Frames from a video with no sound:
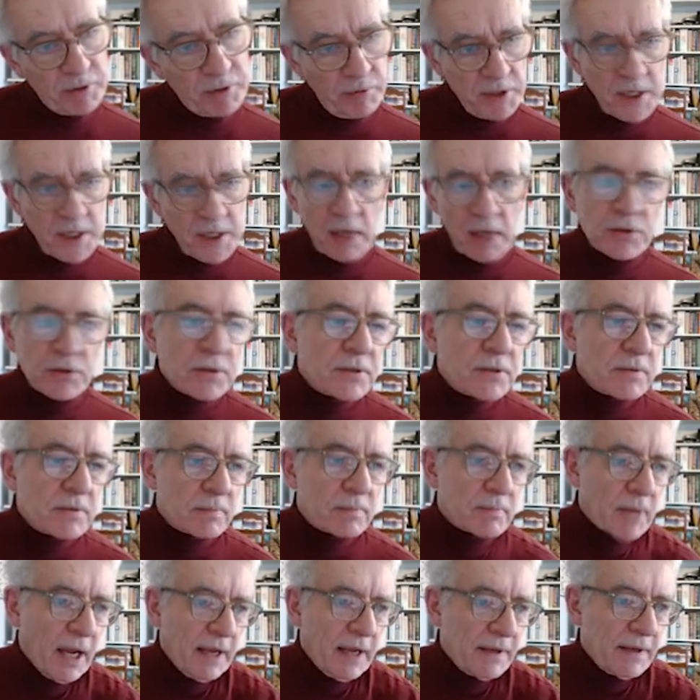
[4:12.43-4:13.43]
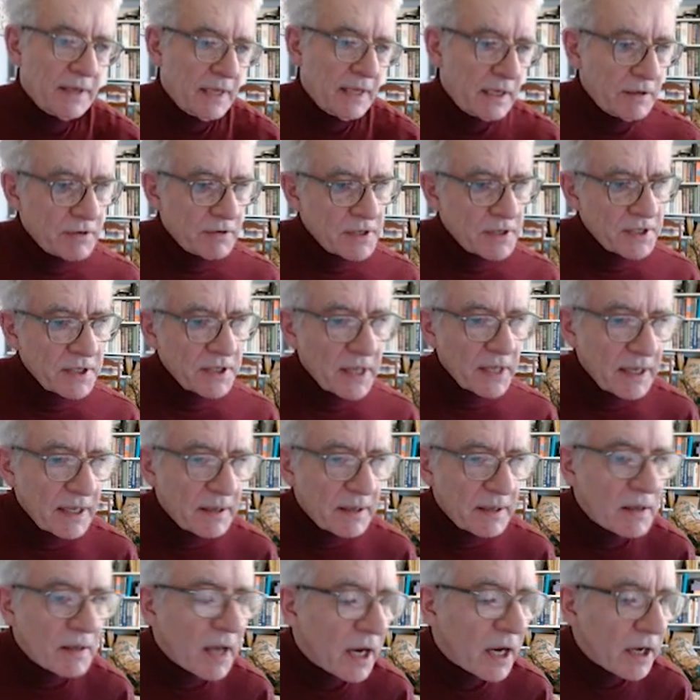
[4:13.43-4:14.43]
results. And here is
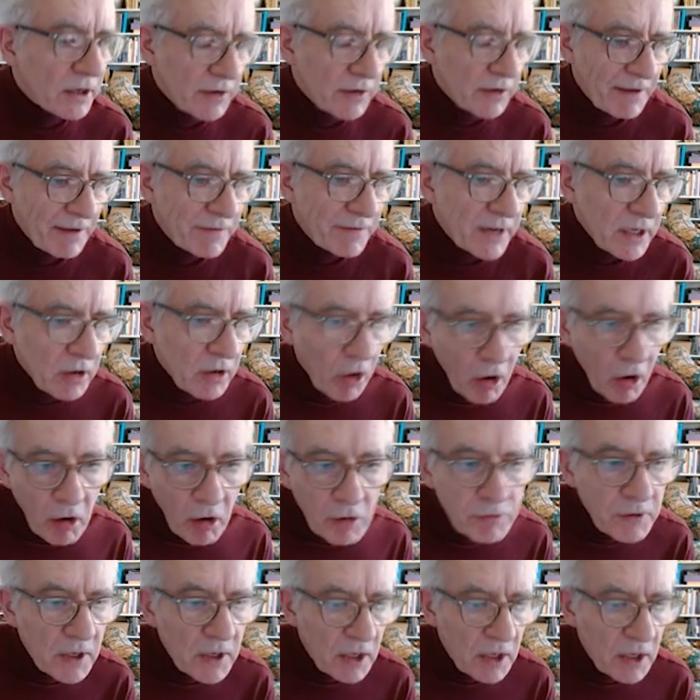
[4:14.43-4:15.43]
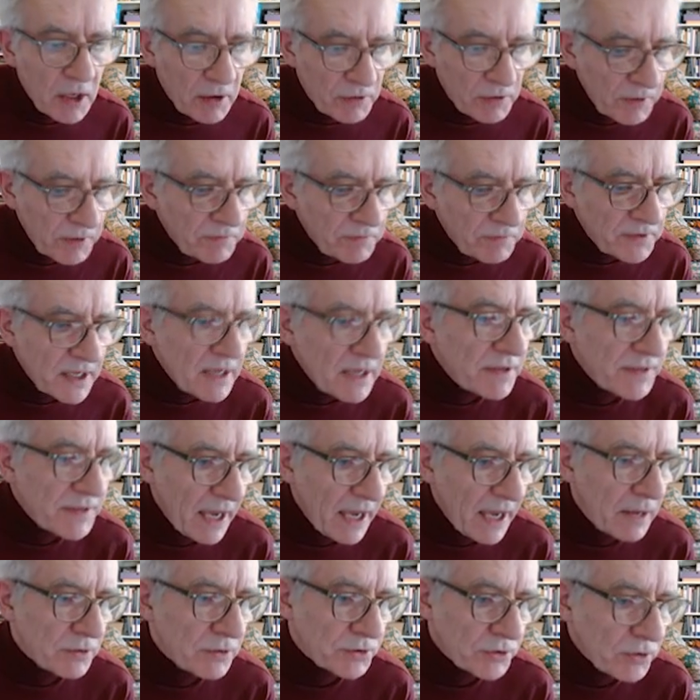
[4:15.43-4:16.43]
a graphic of
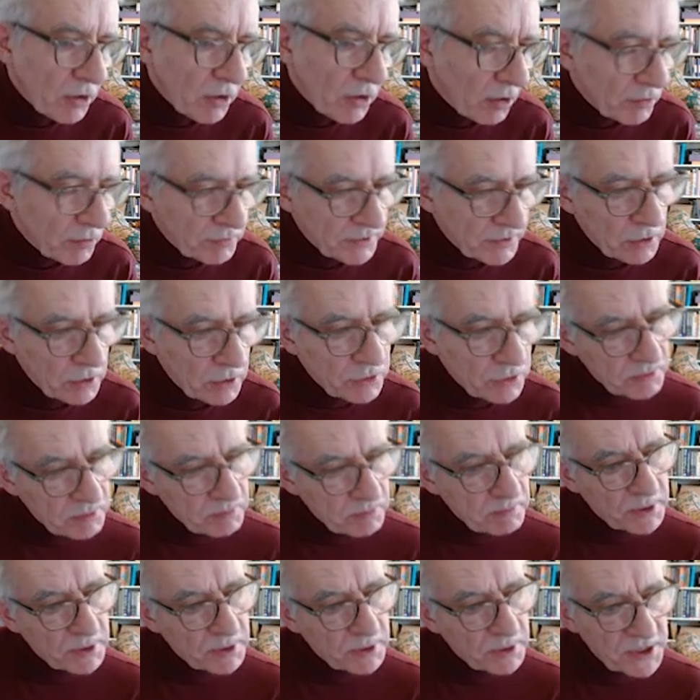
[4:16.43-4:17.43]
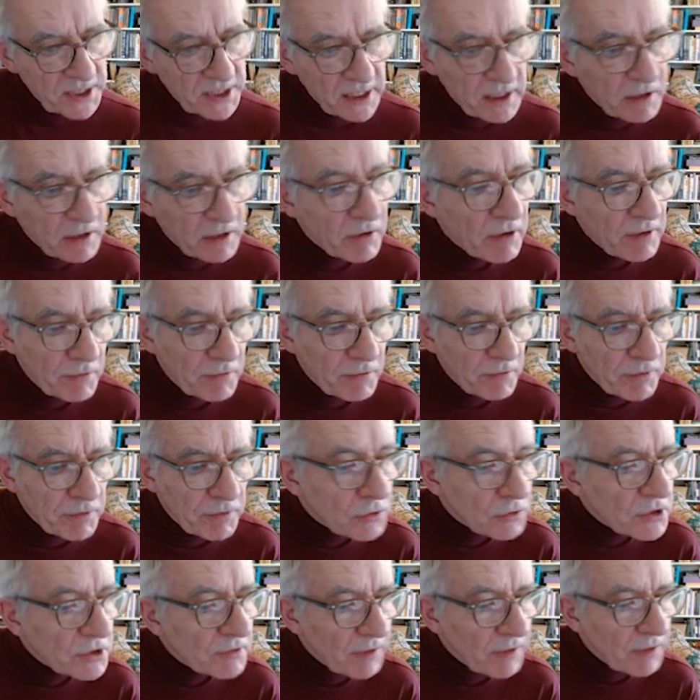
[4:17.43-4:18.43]
15,000 of those
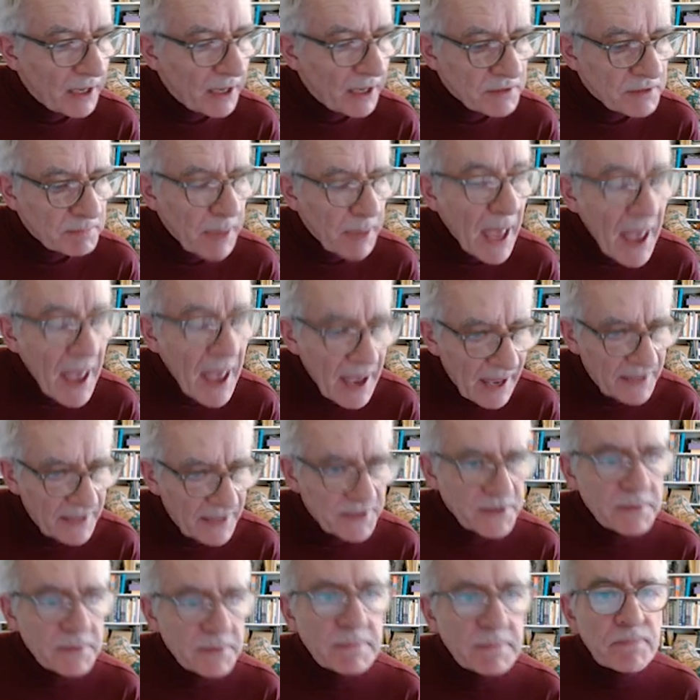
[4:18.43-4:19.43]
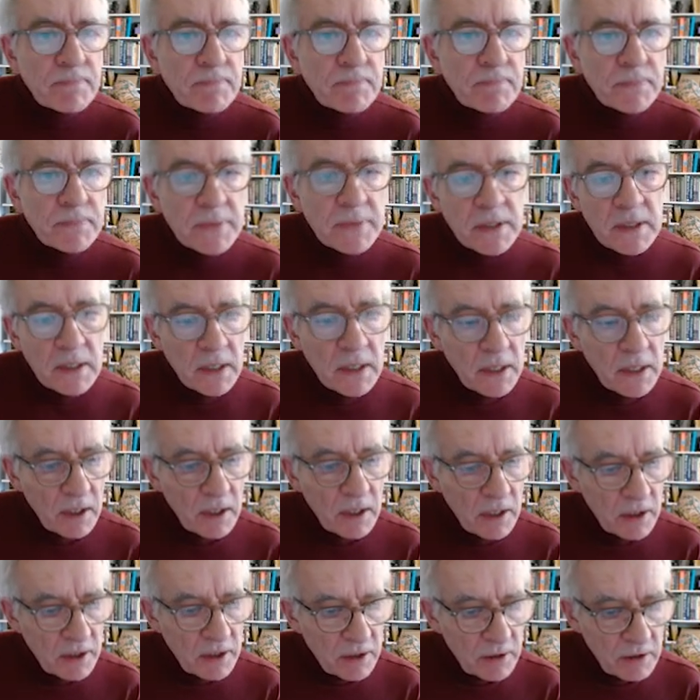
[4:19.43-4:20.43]
event pairs.
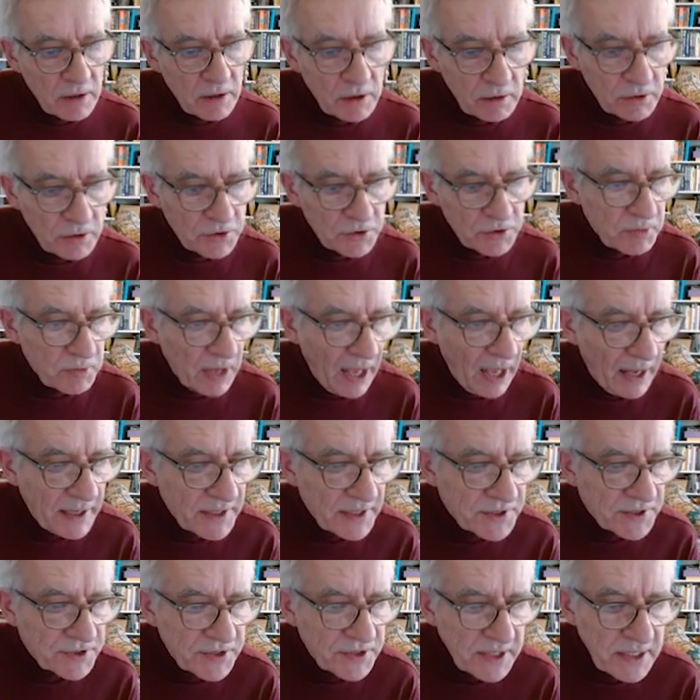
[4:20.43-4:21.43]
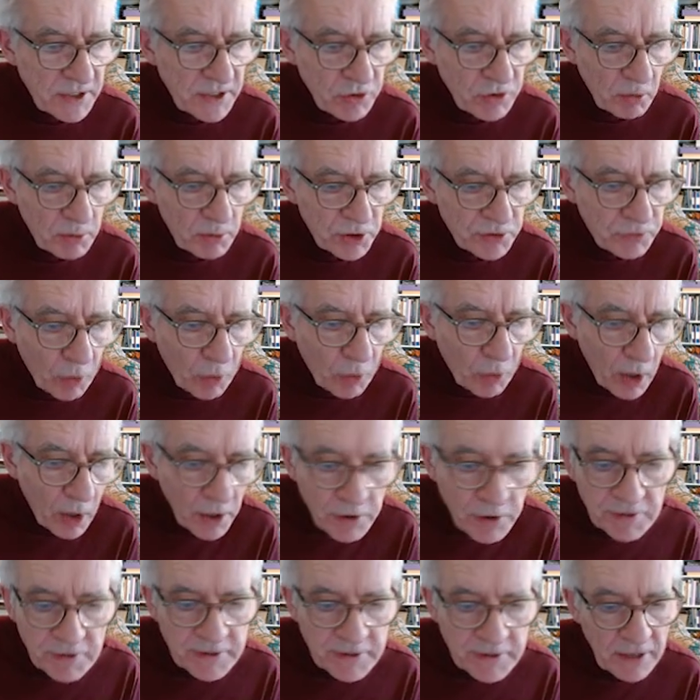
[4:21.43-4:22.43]
Because Alice sees almost
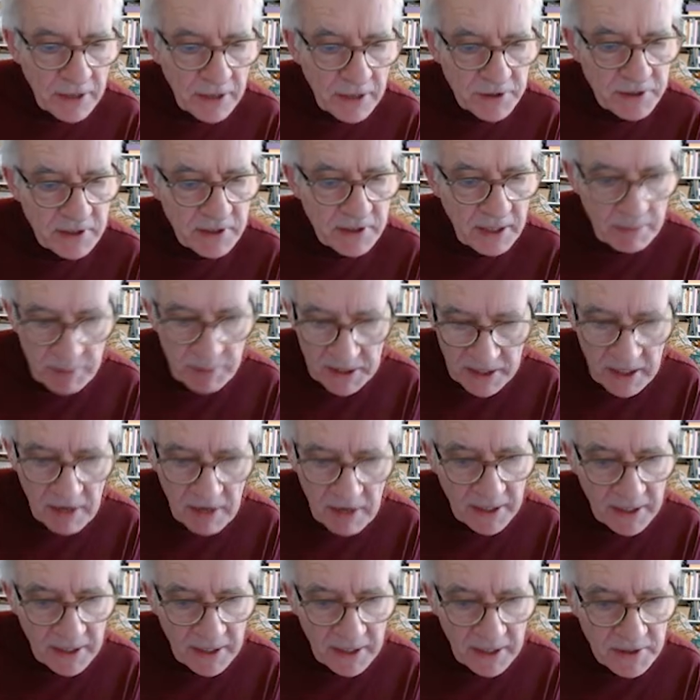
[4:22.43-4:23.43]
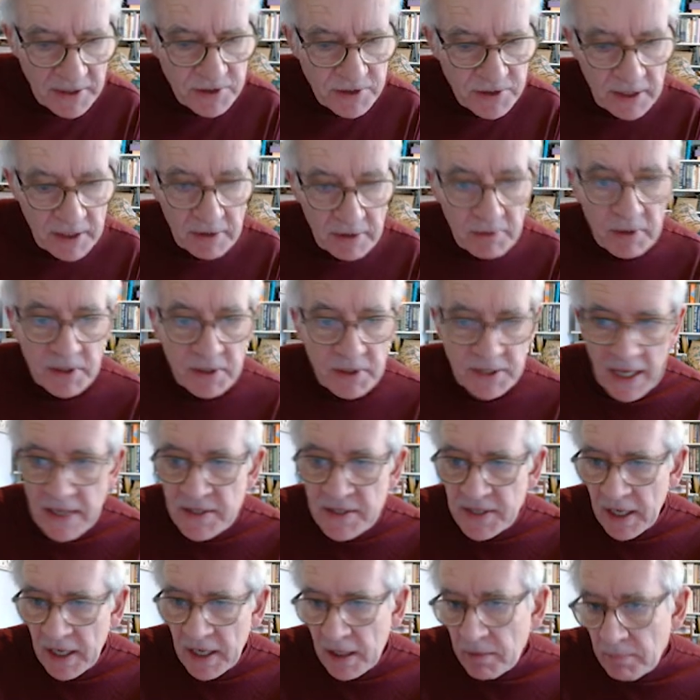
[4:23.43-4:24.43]
400,000 APD events in a
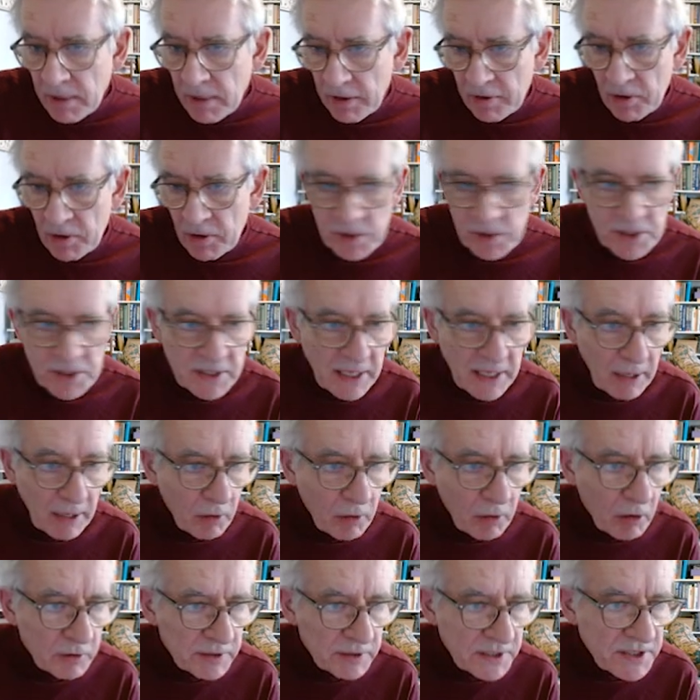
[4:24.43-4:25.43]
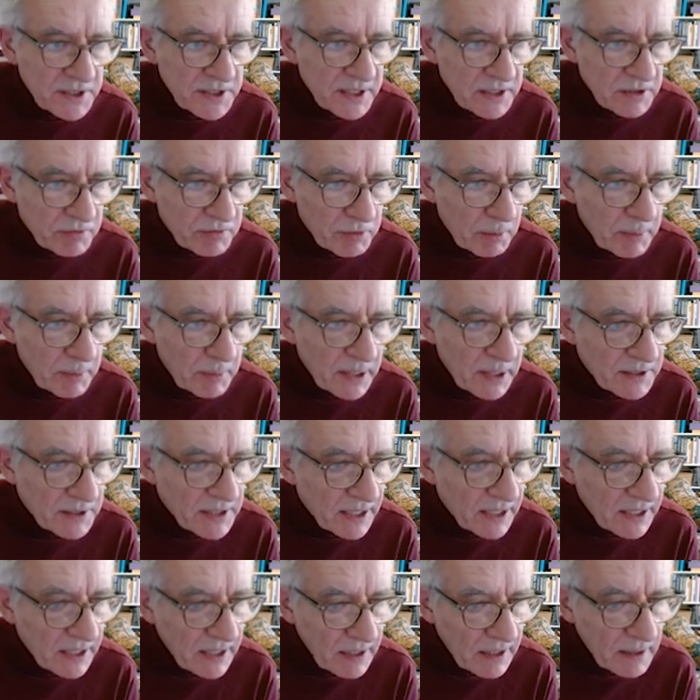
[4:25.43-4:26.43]
10-second period, which is how long this is from here to
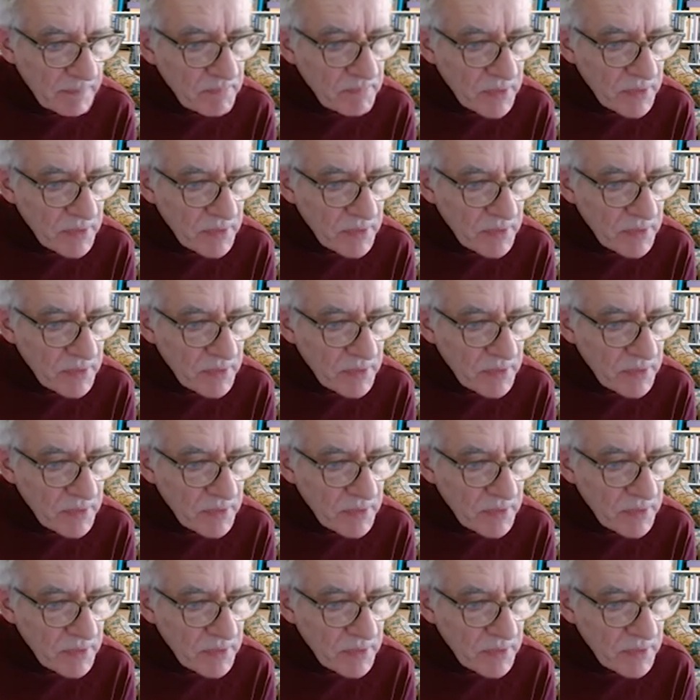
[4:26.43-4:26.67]
here.